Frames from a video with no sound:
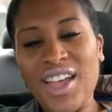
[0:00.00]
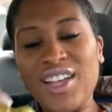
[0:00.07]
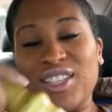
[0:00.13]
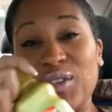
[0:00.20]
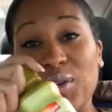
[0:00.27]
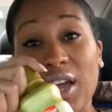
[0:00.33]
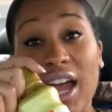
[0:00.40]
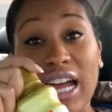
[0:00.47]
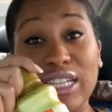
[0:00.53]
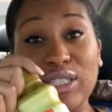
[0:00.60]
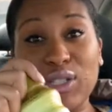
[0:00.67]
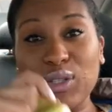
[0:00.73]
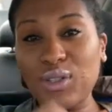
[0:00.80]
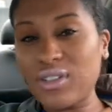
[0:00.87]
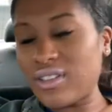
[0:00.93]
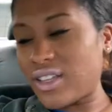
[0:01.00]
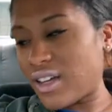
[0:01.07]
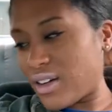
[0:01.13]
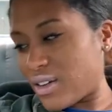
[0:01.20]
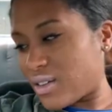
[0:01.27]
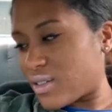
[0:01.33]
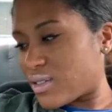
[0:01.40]
So we got 2 of
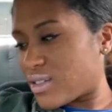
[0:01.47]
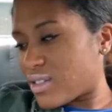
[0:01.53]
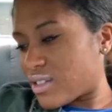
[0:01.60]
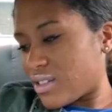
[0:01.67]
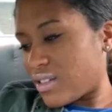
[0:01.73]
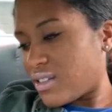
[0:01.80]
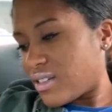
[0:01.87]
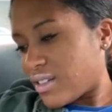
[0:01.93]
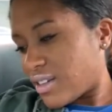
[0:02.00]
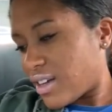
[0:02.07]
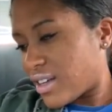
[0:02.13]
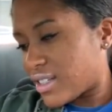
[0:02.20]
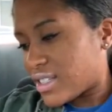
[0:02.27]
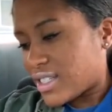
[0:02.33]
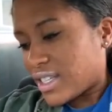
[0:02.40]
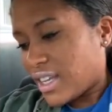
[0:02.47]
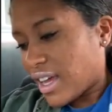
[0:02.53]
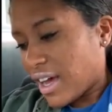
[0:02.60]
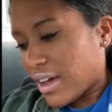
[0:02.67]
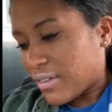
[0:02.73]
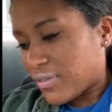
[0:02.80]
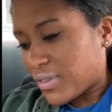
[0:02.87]
those. I'll see
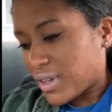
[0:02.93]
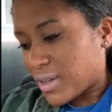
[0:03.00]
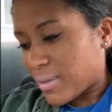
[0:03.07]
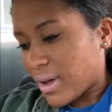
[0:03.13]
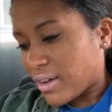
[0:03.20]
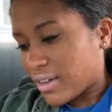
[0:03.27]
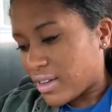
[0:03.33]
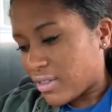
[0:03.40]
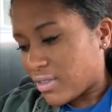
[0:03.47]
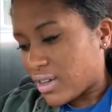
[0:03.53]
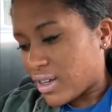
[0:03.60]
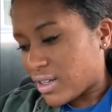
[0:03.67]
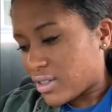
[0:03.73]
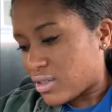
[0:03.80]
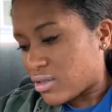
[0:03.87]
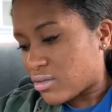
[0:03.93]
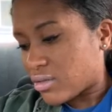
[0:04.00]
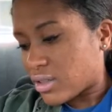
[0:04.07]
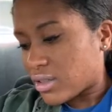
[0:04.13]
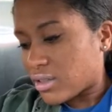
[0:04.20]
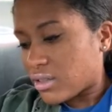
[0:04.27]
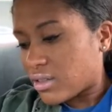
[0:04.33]
how I feel about giving that to
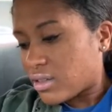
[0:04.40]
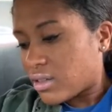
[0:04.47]
her.